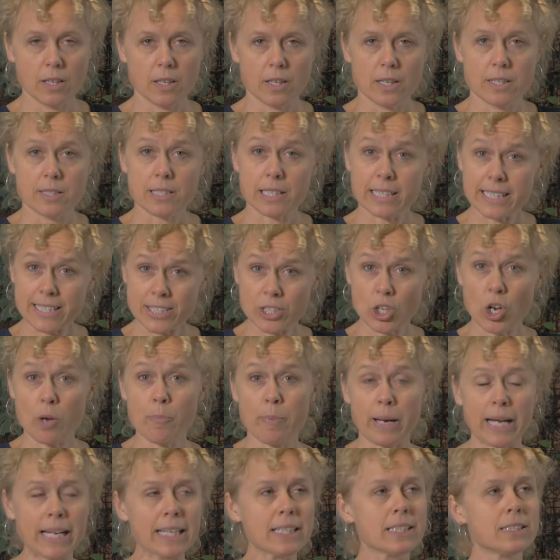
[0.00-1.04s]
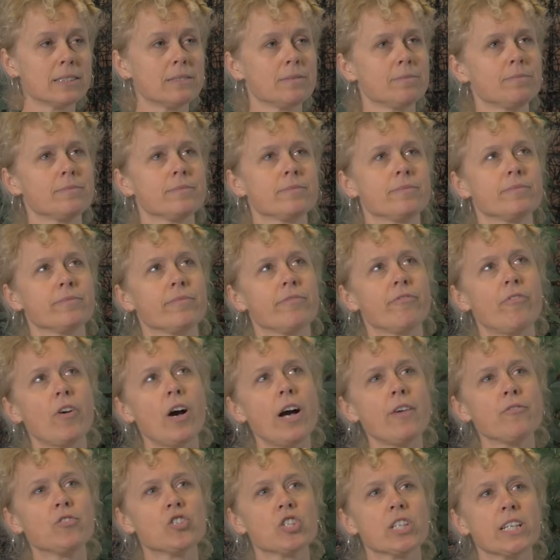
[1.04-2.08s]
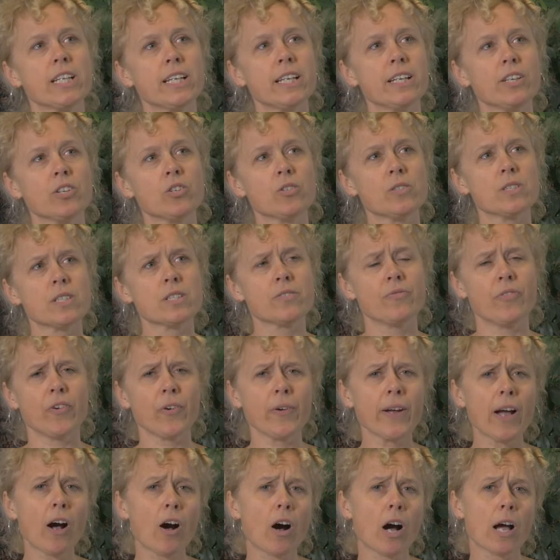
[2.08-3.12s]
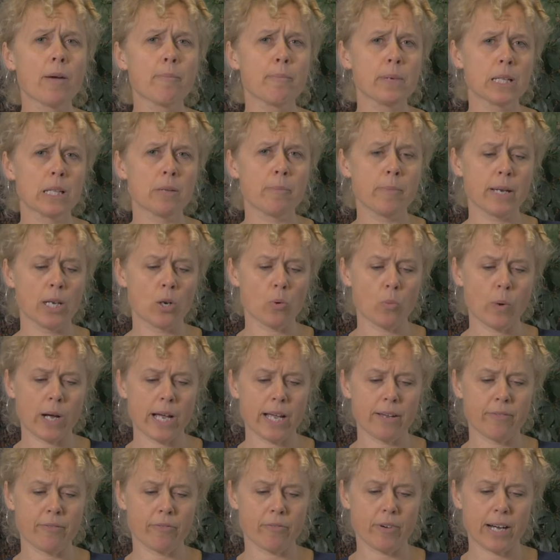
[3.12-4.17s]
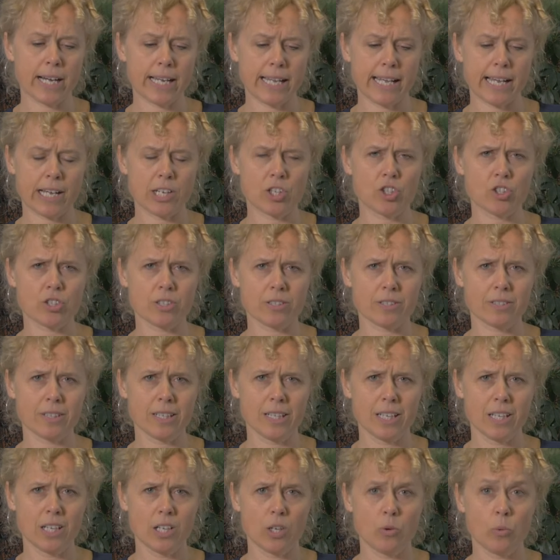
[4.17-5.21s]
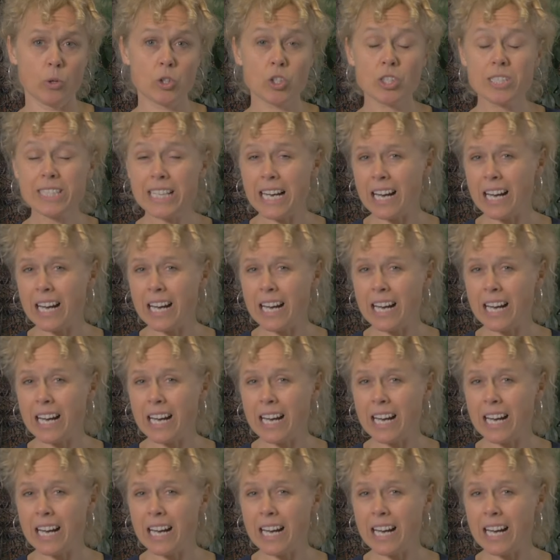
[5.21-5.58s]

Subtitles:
So let's go back. 5G uses very high millimetre wave radiation, which